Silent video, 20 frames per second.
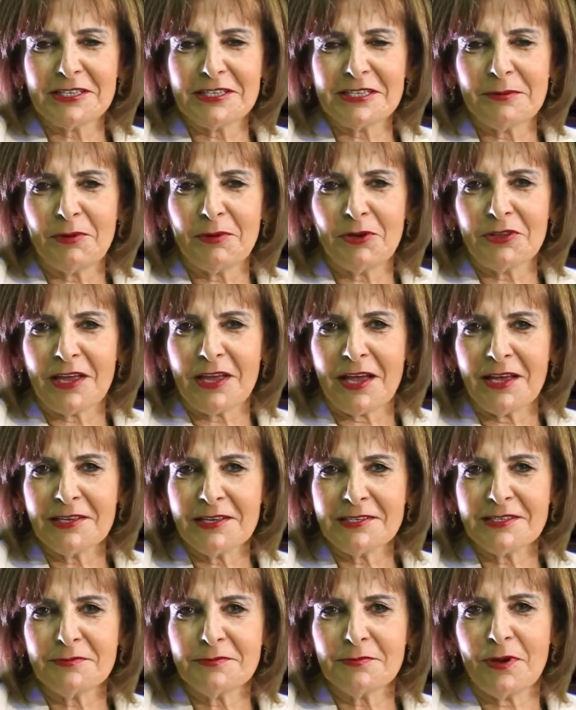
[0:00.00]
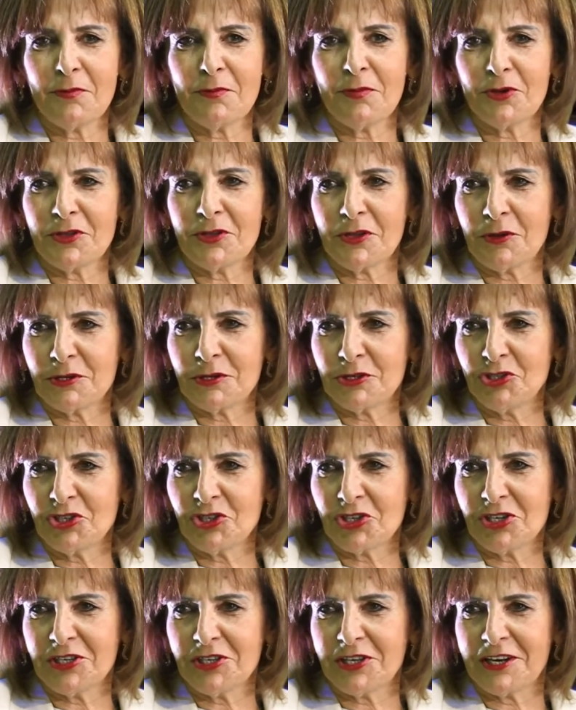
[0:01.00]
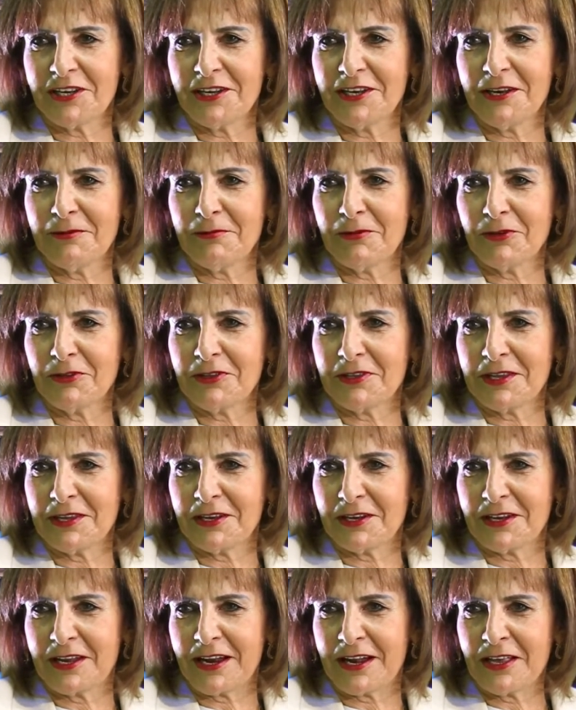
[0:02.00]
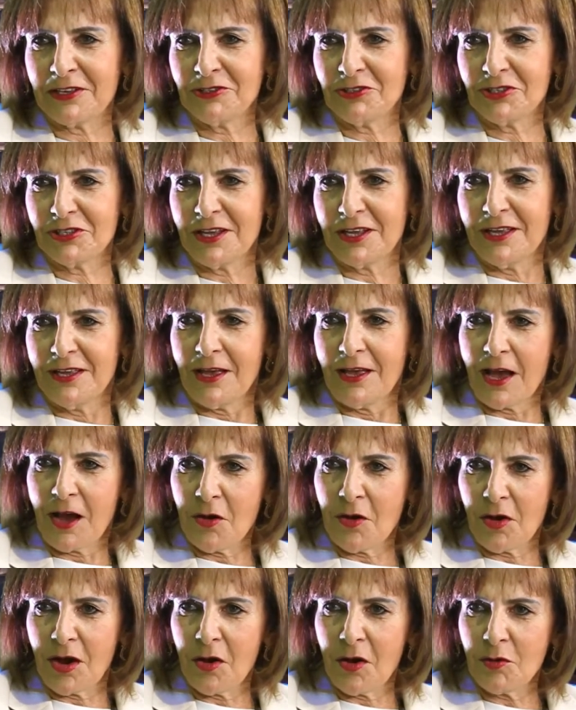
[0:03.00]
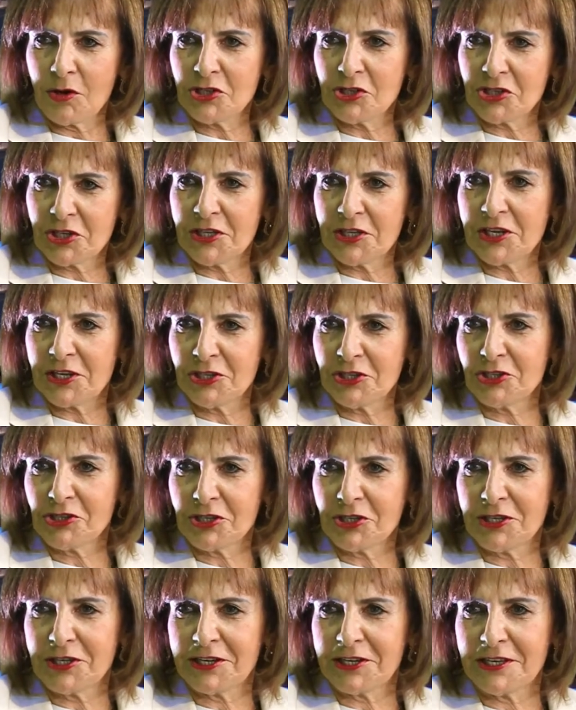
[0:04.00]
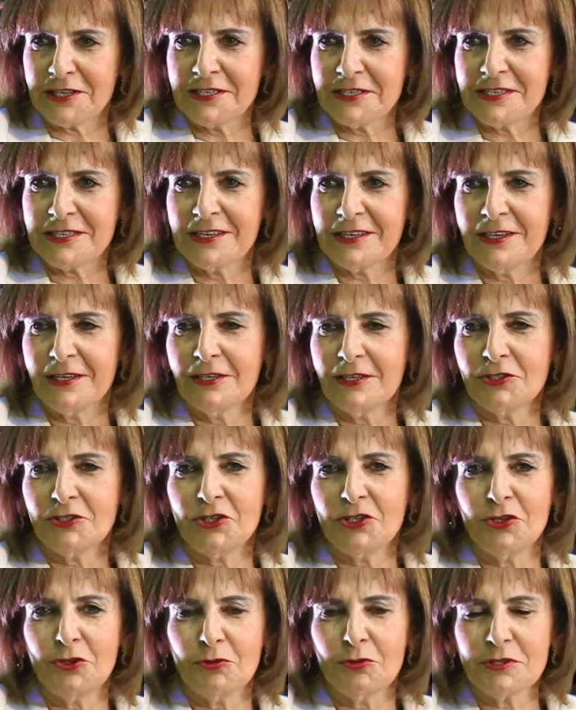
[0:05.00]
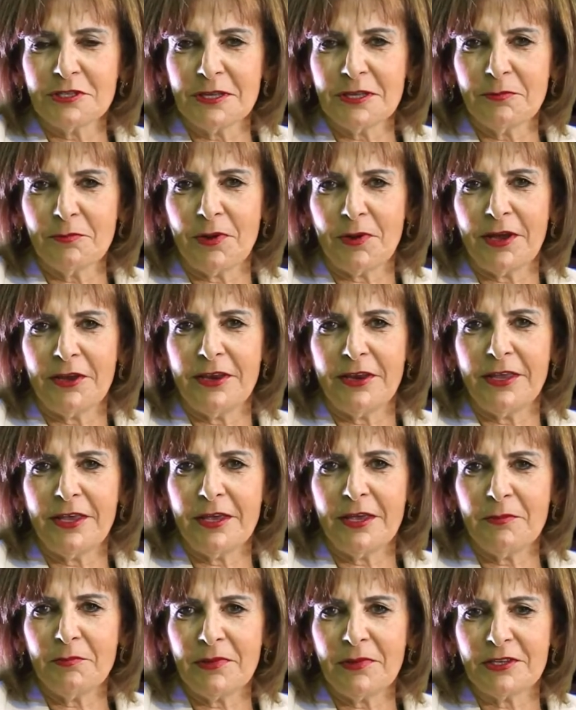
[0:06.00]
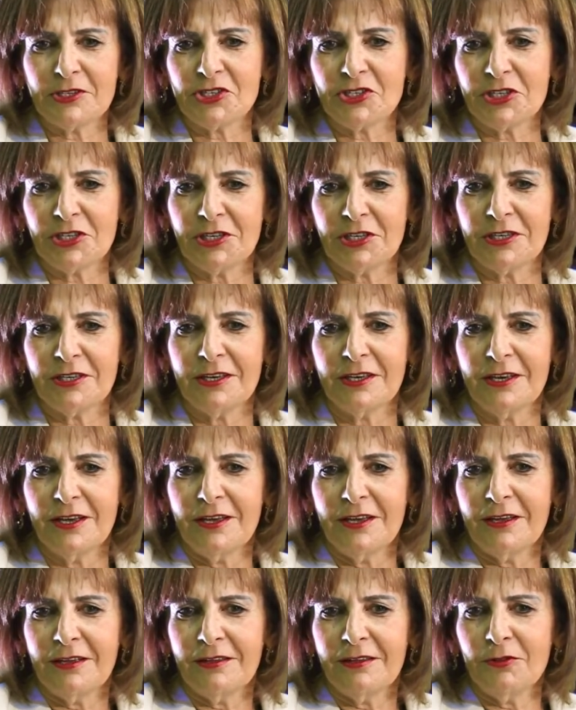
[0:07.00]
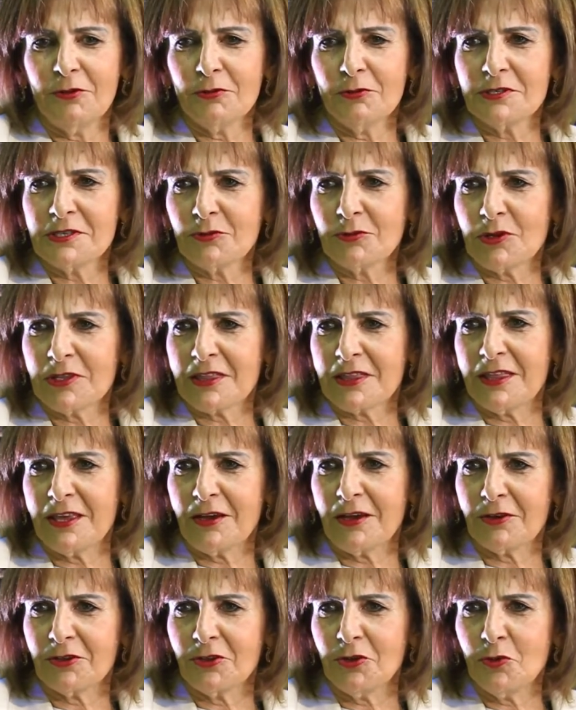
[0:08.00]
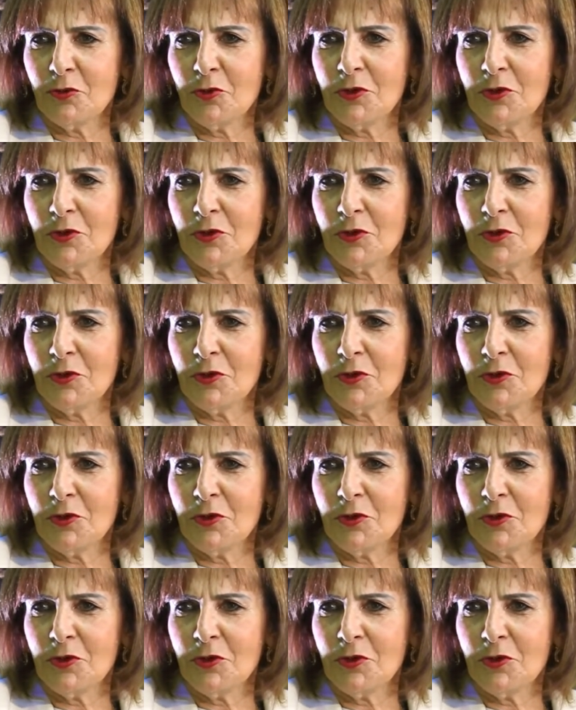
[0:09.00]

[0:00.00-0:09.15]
cares about us, about our children, about her grandchildren. Our children, she knows them by name and she knows what they are